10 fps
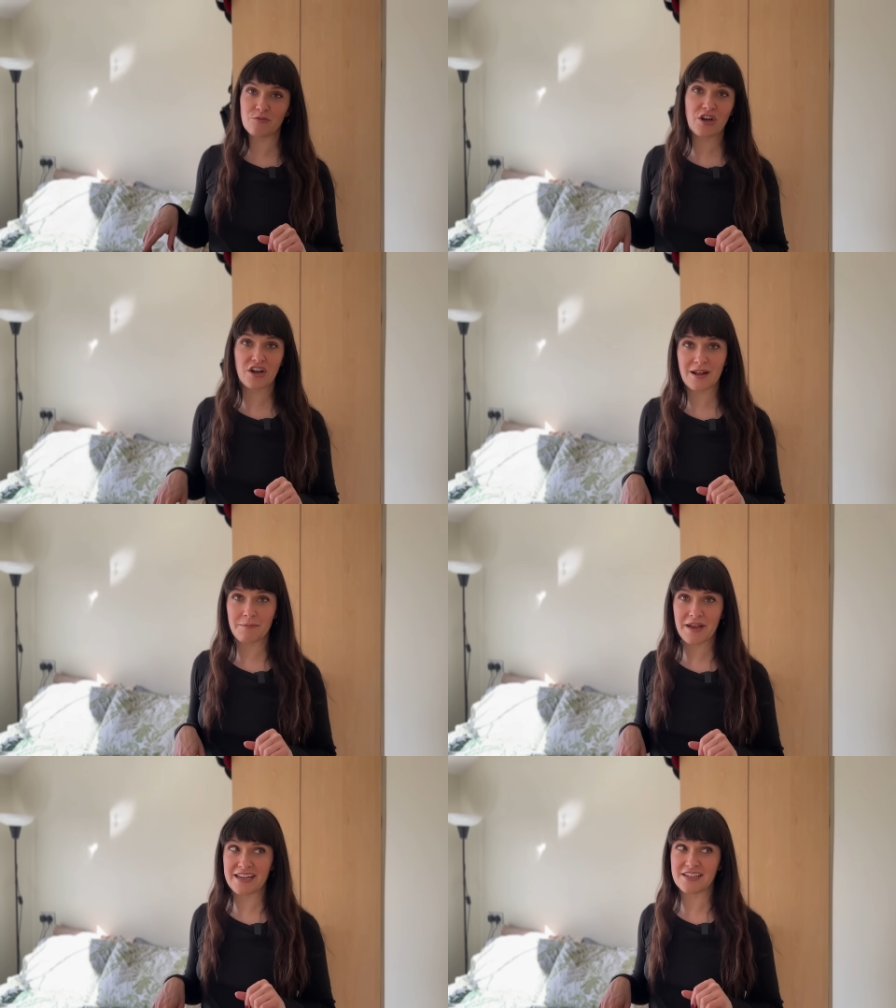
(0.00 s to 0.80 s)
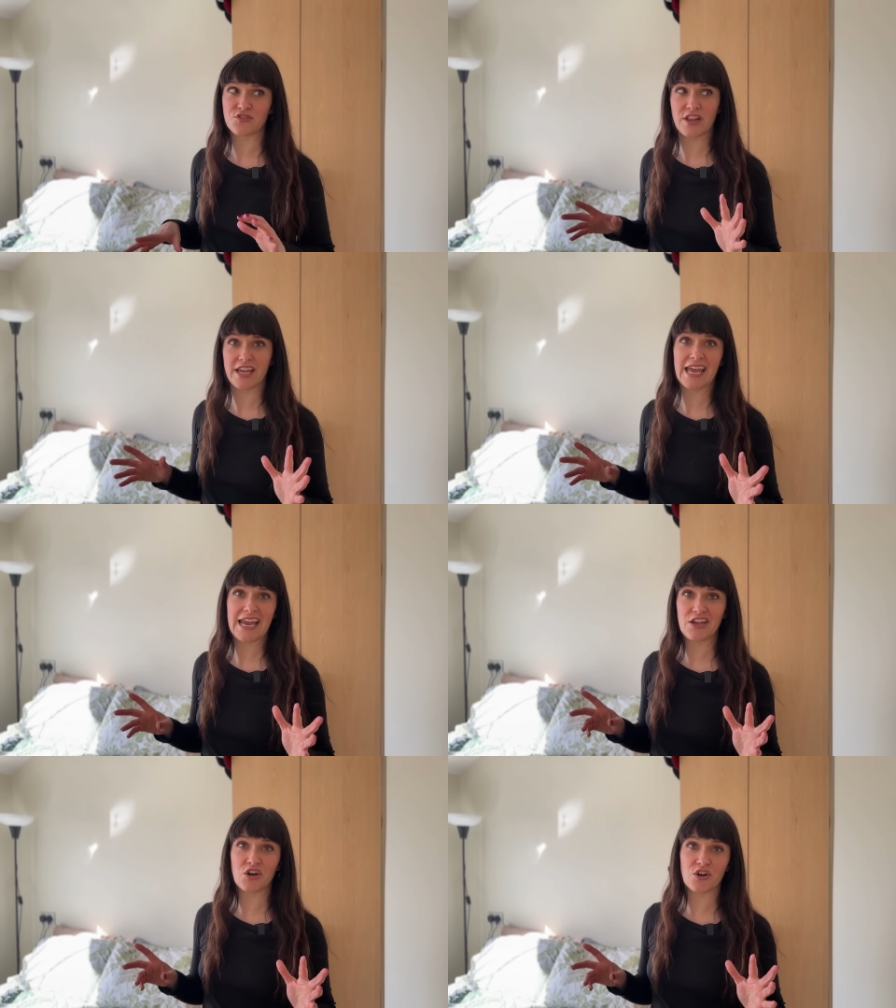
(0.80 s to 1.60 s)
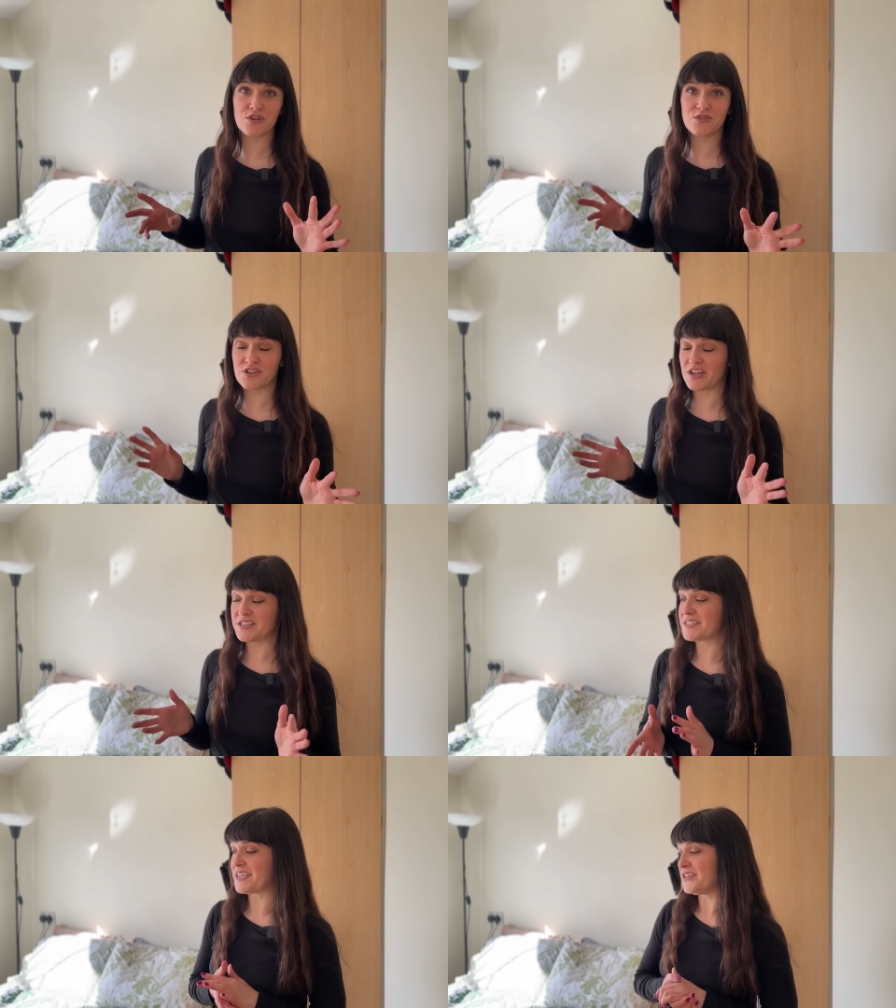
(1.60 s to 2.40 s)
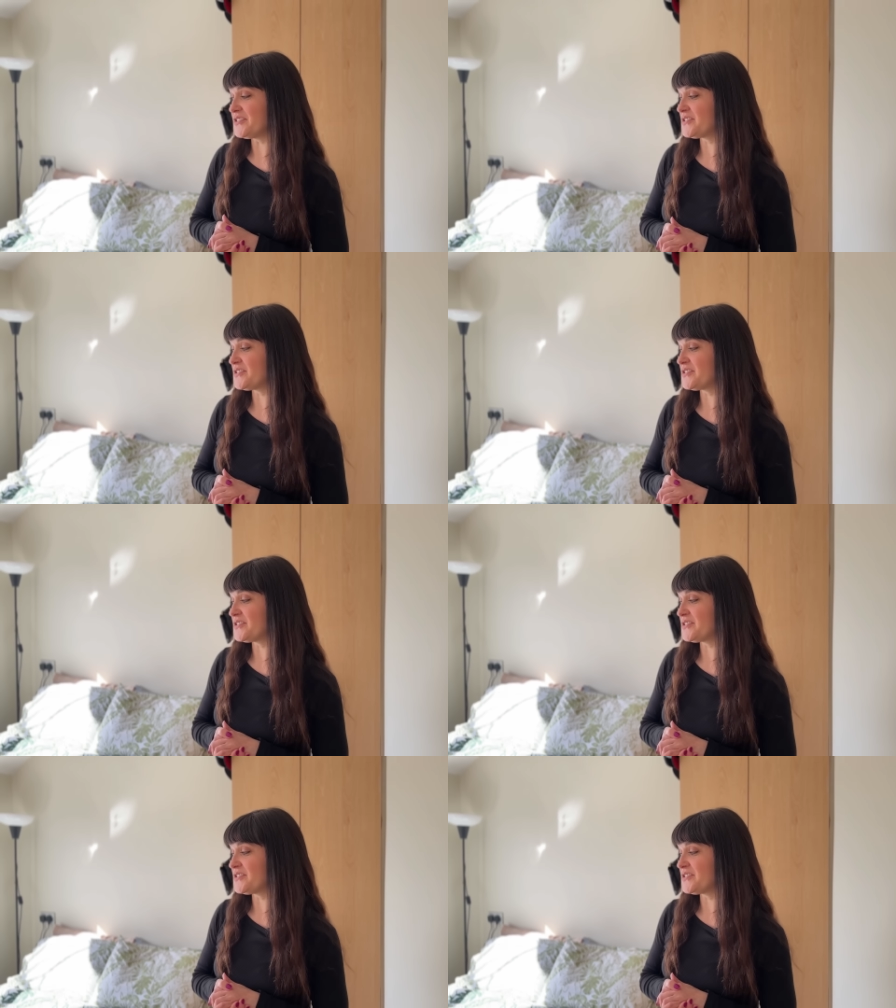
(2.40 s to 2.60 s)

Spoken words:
We got it at Penny's for like €8 on sale.